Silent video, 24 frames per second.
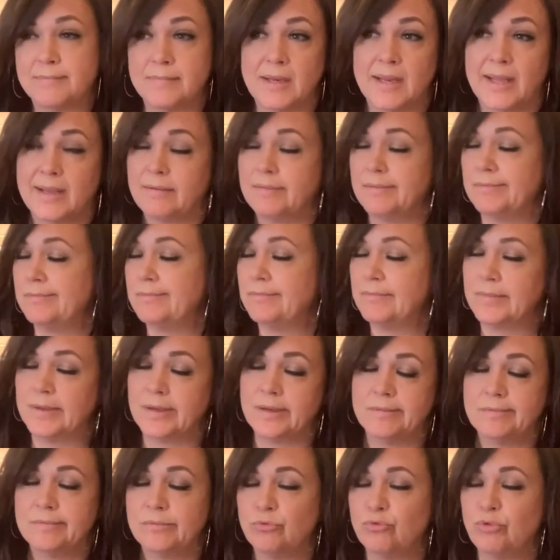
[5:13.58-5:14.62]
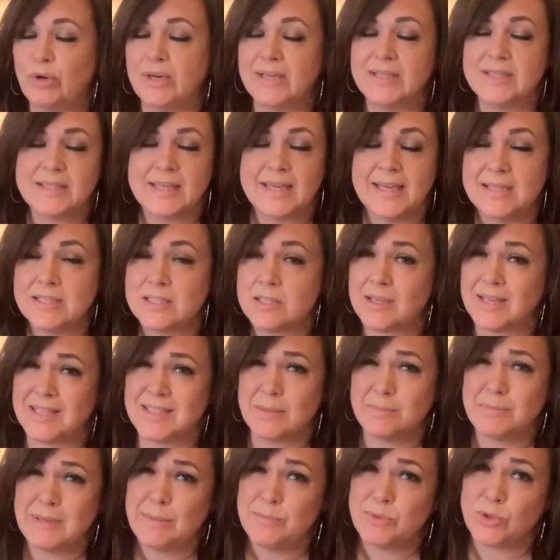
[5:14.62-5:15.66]
like rice kits, because
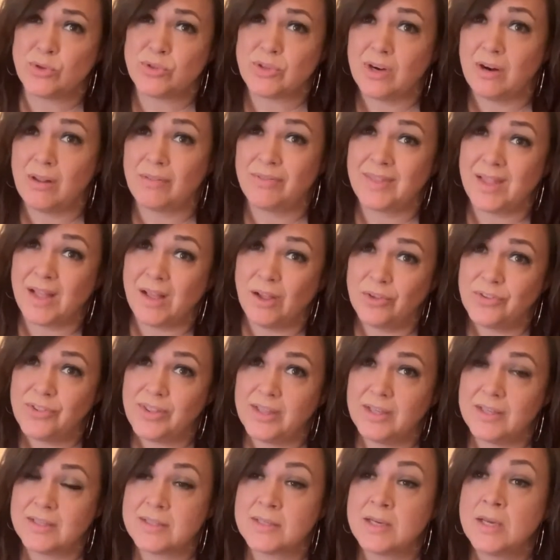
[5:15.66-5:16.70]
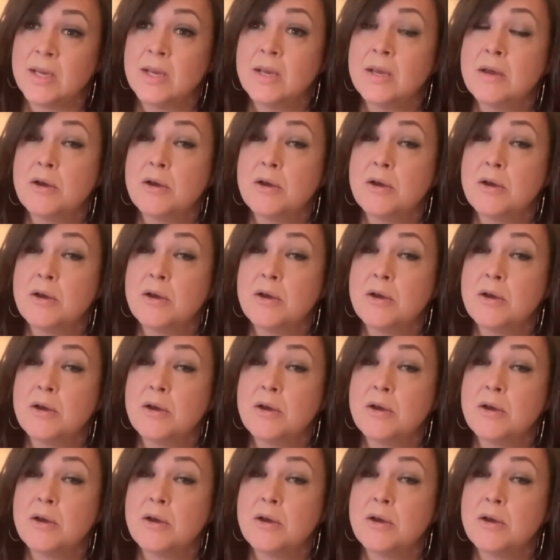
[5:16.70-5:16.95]
sometimes those are not the healthiest.